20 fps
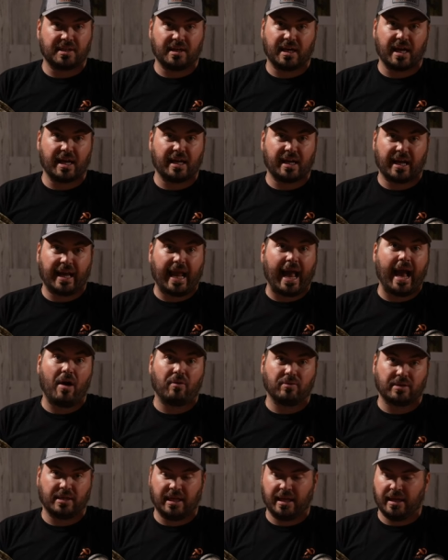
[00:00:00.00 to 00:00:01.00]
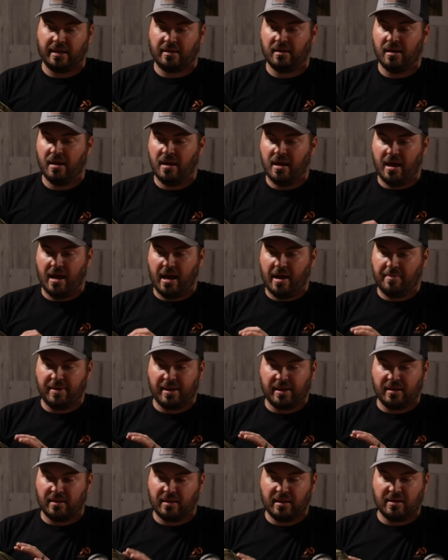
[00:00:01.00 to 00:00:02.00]
than I could count in. I
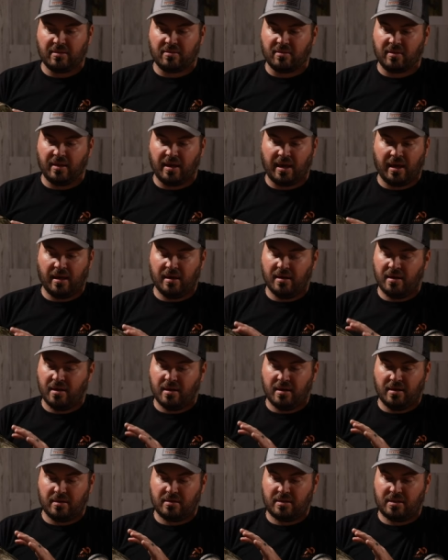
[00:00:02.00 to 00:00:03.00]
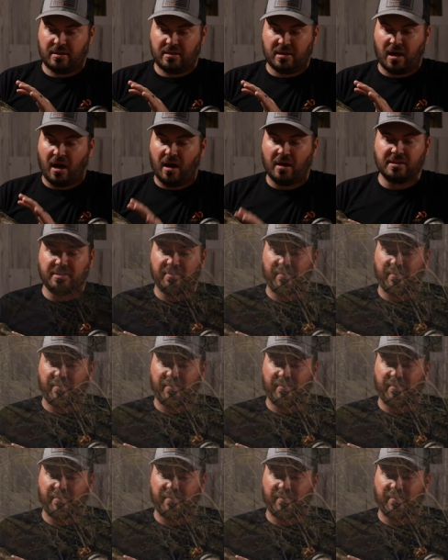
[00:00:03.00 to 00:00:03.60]
mean, literally tons